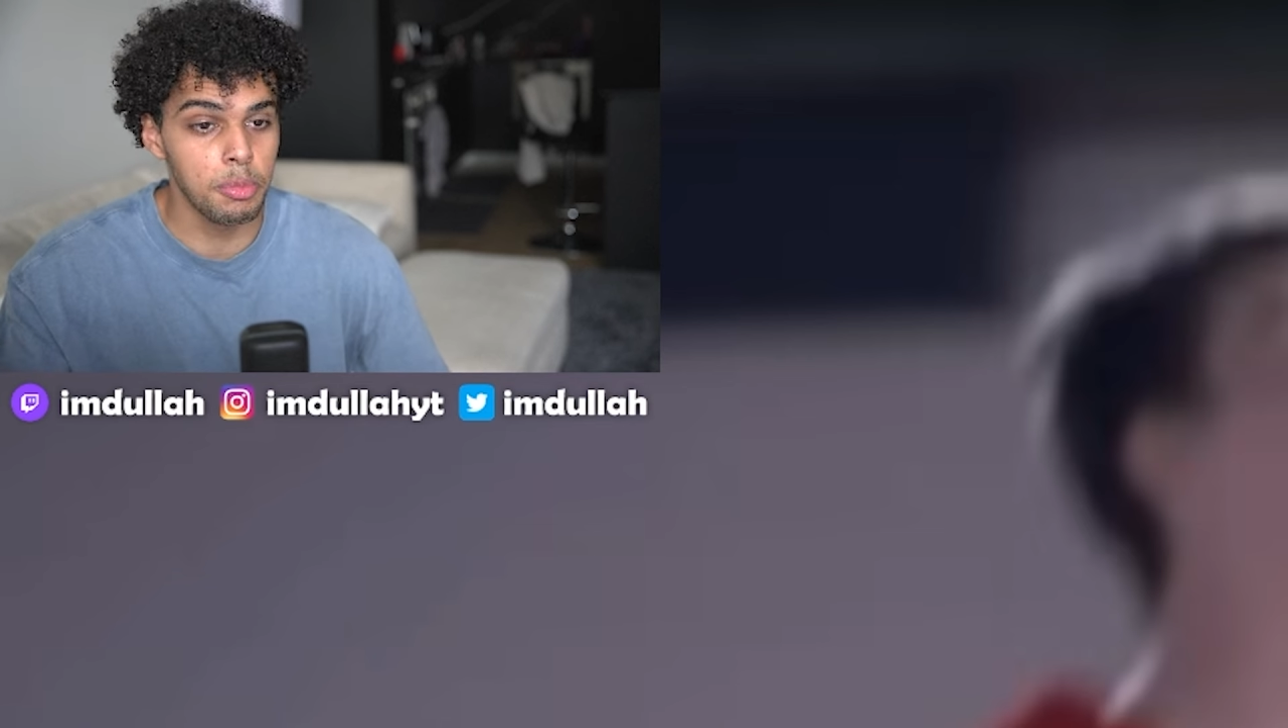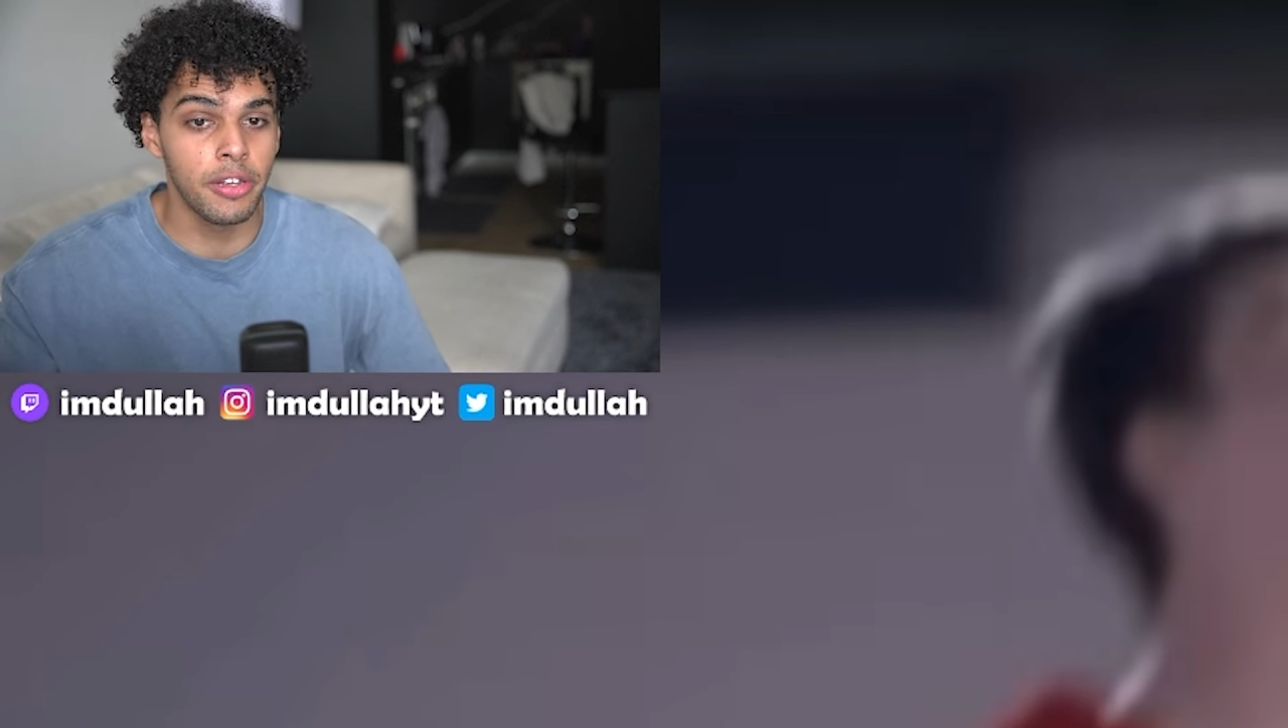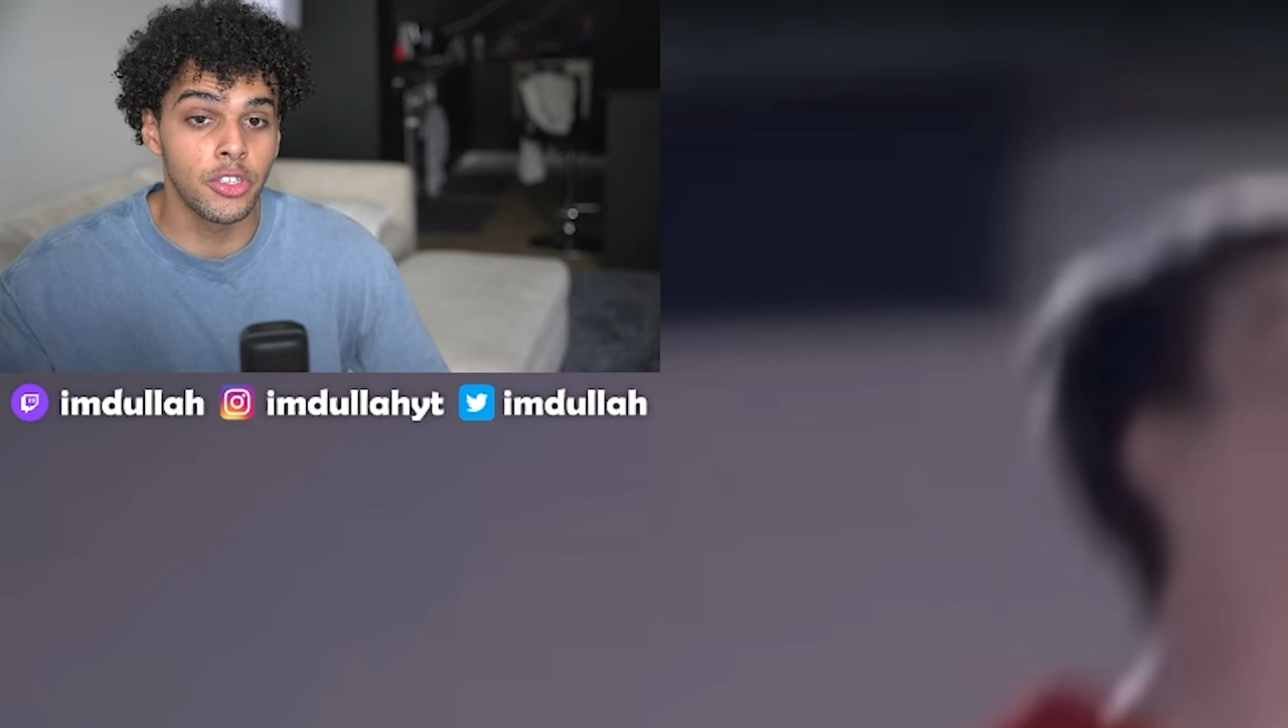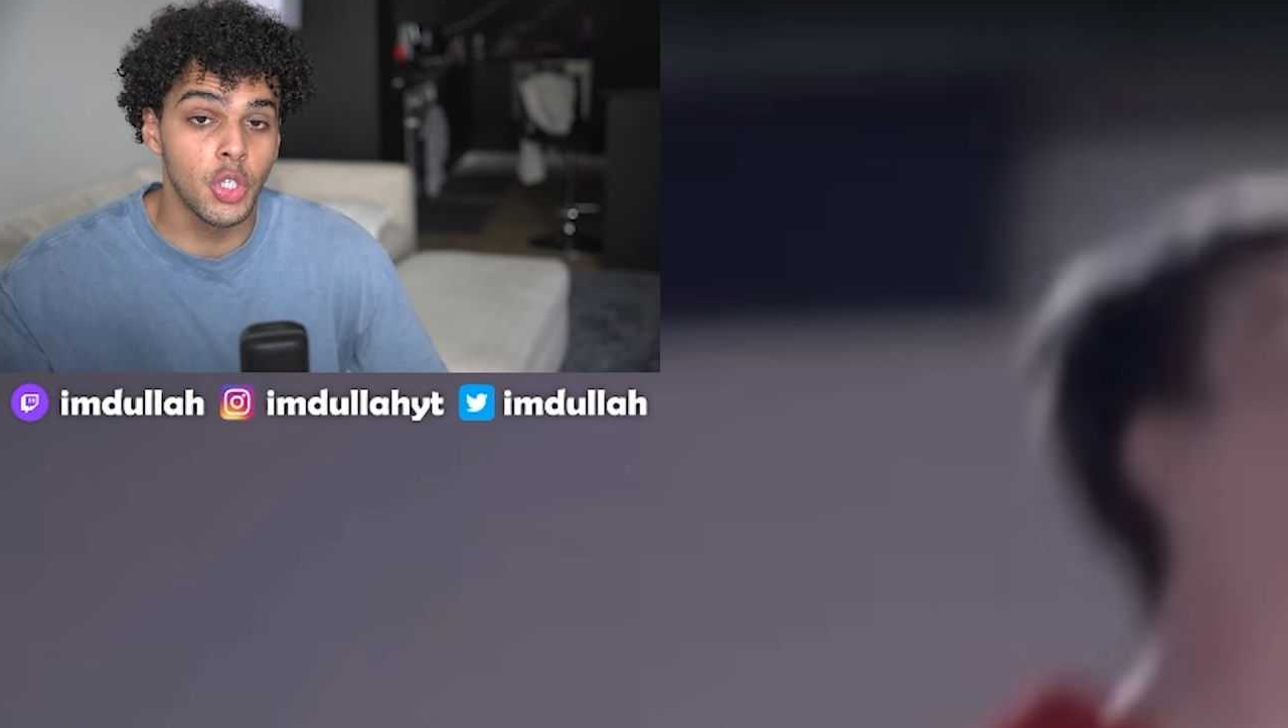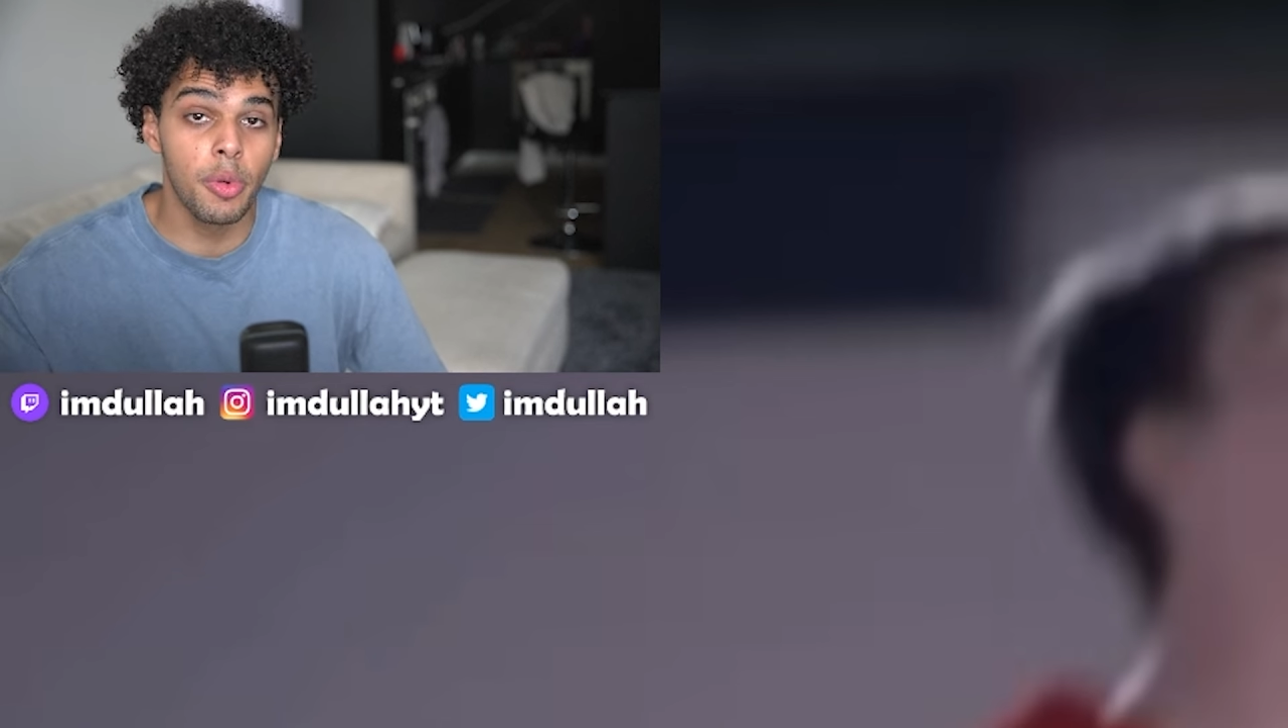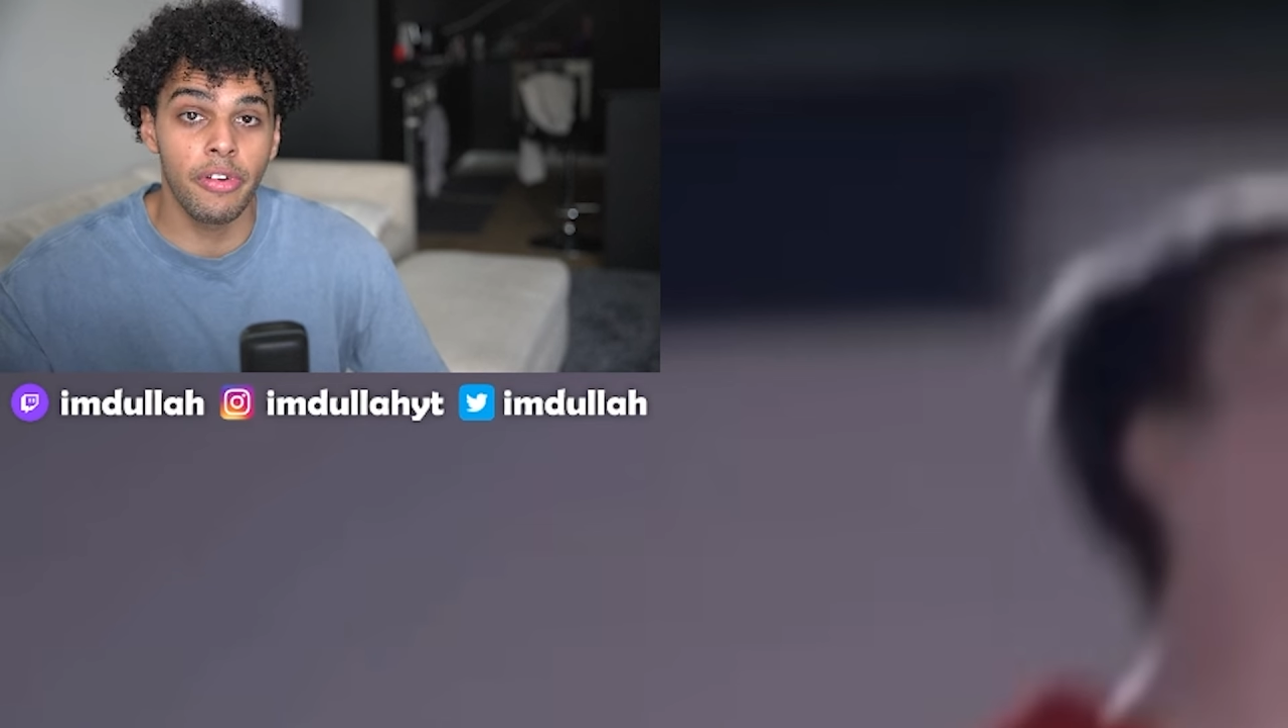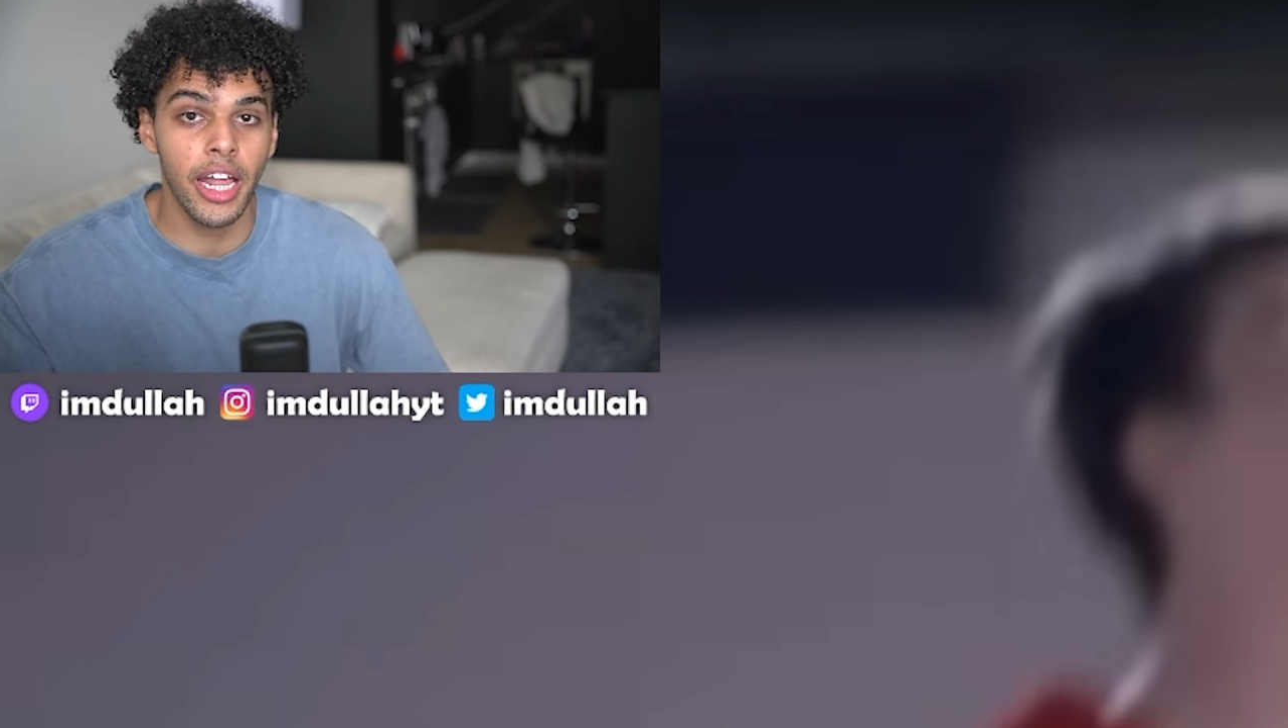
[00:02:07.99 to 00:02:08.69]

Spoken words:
he'd be super